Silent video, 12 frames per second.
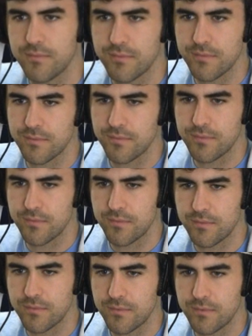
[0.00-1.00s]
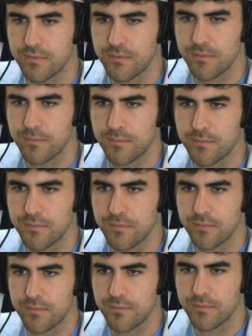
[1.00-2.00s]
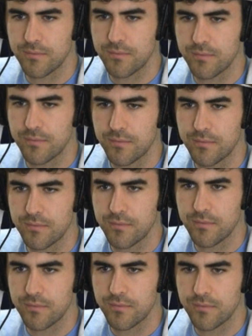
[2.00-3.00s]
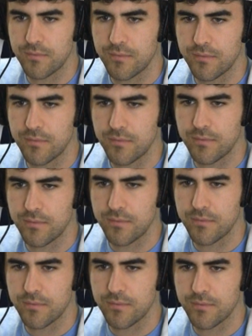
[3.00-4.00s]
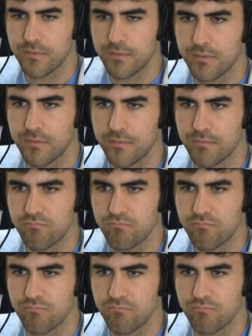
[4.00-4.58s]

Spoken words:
(silence)